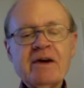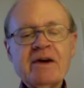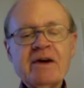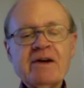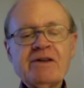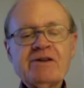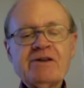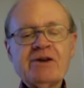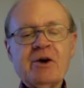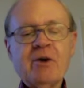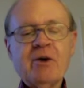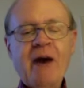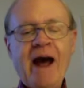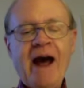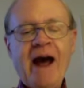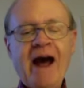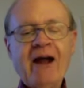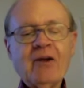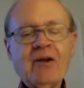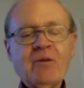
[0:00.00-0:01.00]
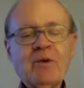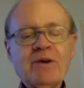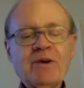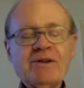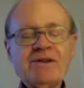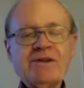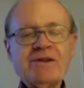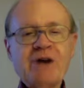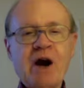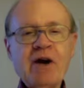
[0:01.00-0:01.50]
So Al
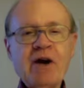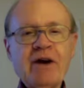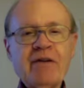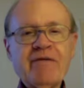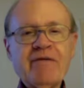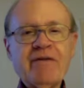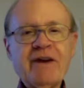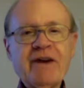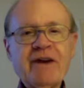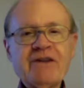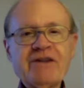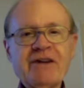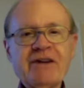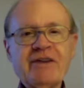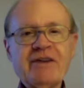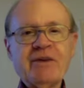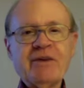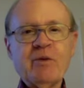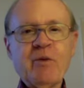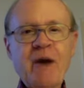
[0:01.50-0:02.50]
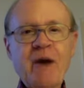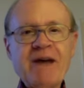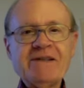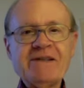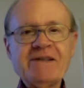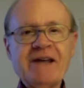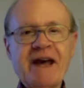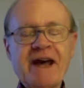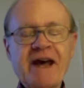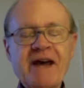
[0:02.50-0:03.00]
would start and finish at the
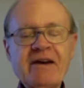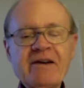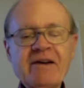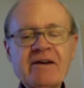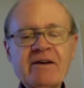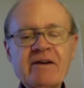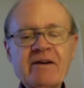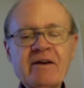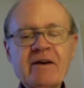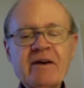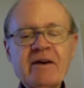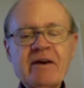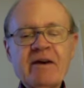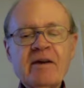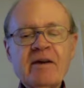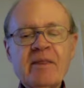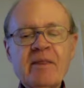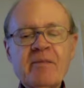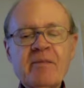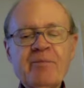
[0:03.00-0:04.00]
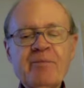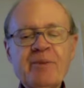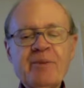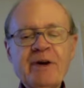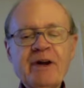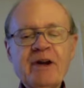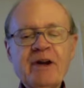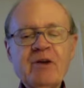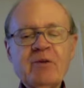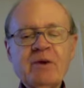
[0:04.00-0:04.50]
West End.
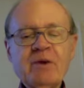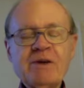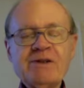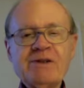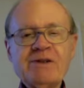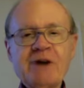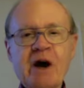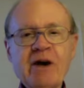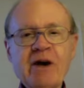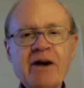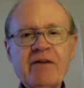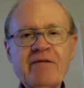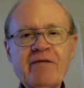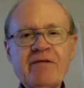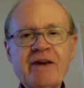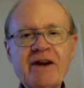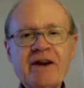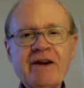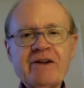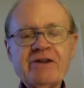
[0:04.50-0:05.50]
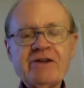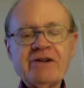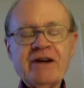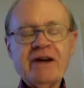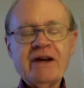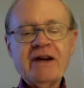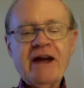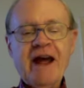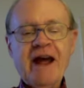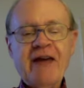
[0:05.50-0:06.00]
Bill would start and finish
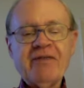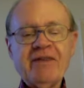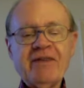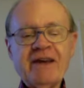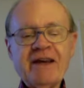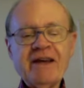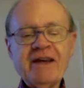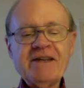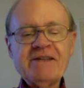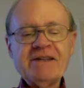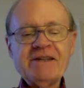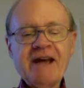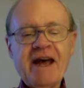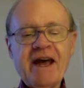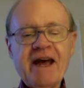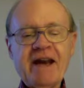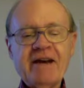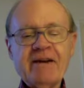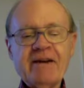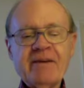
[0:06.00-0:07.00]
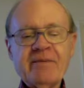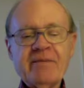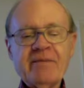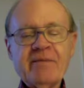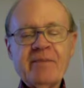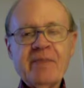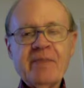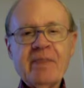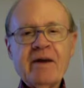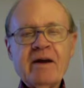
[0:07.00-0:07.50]
at the East End.
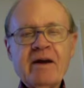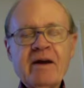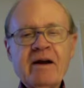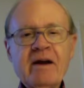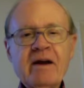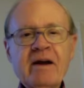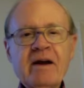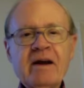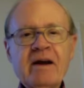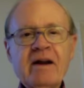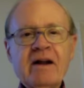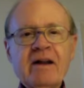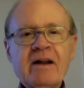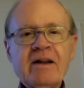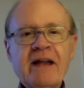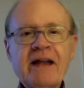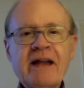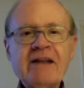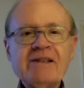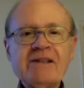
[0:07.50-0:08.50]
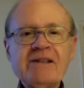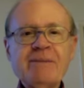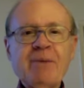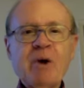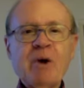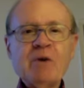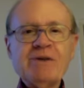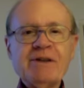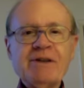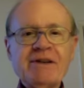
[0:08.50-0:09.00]
Let us
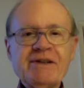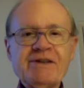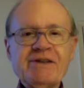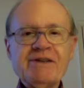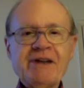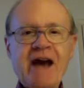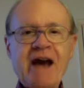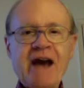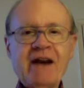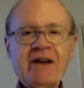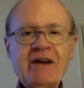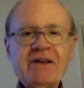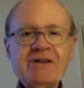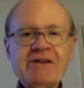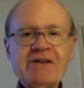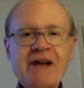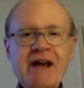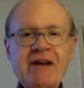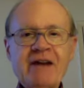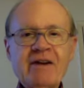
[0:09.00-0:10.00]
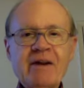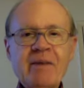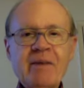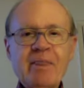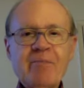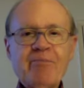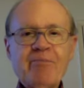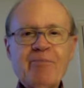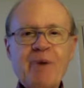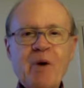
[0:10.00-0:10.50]
suppose in this challenge that
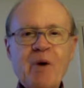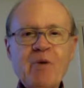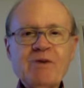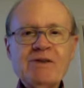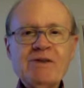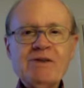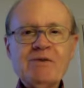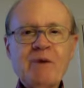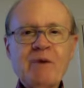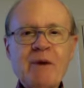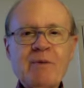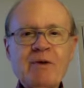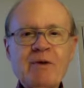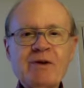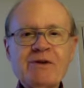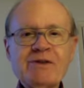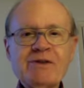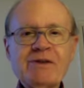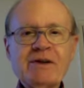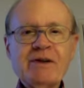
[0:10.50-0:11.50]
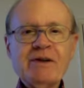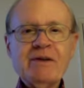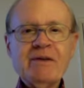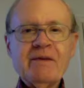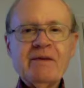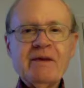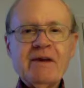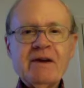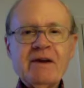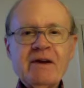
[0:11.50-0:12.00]
both swimmers
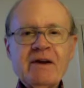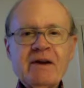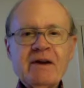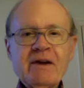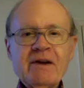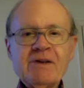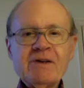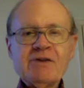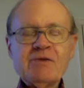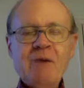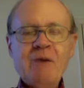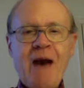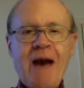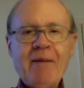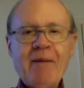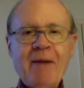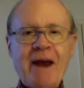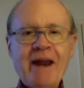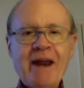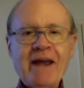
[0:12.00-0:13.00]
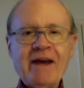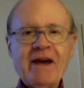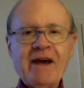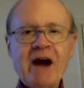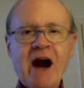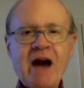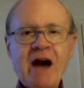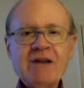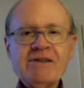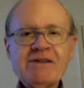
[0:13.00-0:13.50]
swam at a
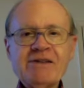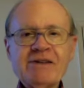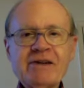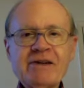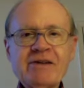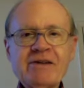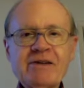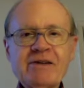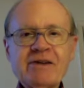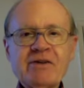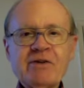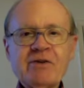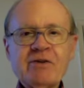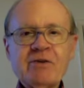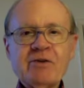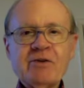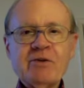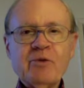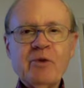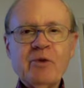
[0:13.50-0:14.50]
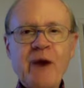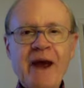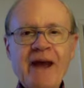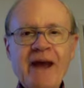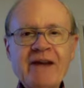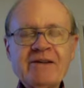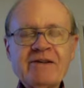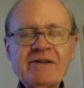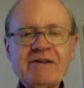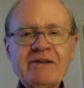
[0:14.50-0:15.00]
constant
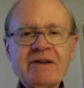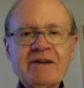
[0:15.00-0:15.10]
rate